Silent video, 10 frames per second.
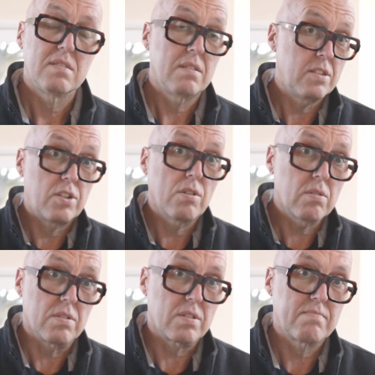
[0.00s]
is
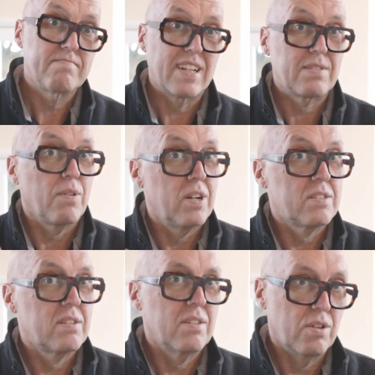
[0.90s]
yours. That's why
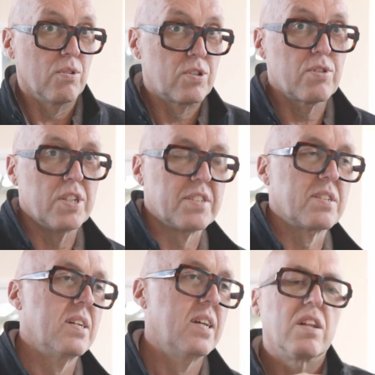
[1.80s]
it's your choice.